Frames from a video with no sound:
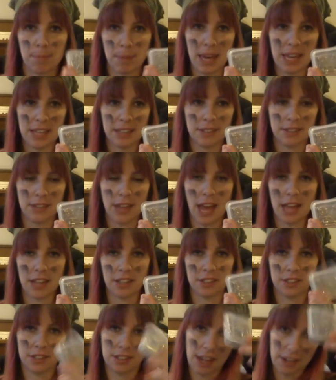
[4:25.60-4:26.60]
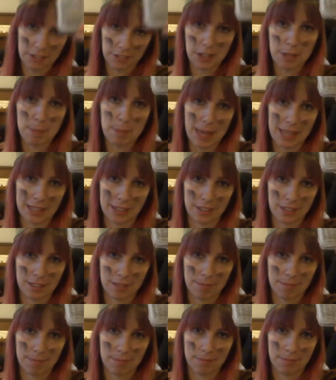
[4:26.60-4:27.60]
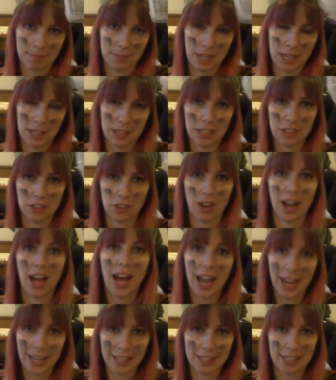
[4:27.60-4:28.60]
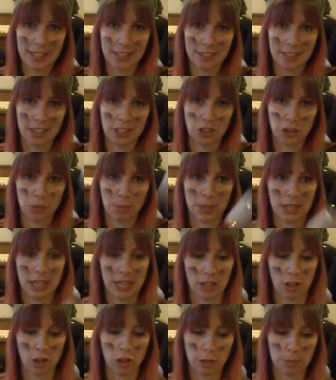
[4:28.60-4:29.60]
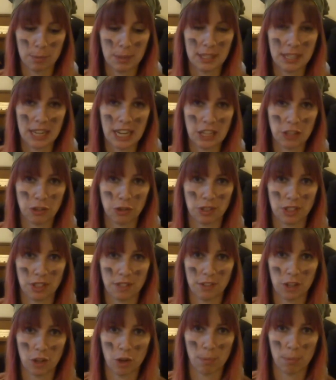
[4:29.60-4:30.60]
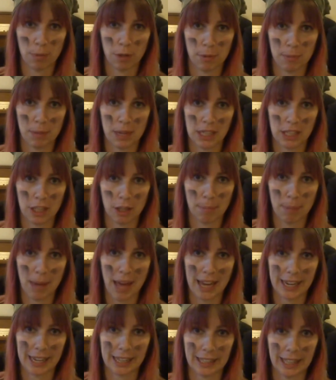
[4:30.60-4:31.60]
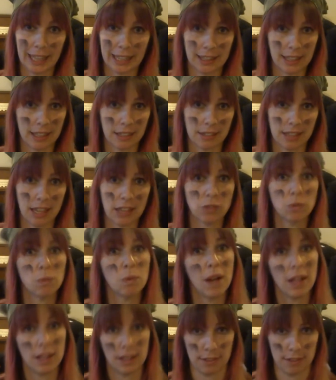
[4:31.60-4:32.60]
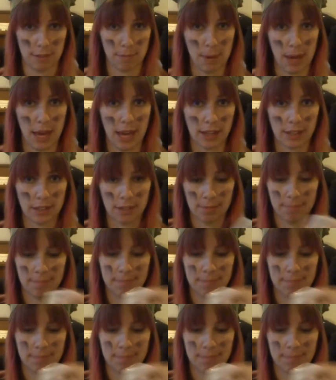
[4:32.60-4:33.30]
Pins and safety pins. These are highly essential, but they can also be dangerous if you don't put them in a little packet like this, as well as the bag.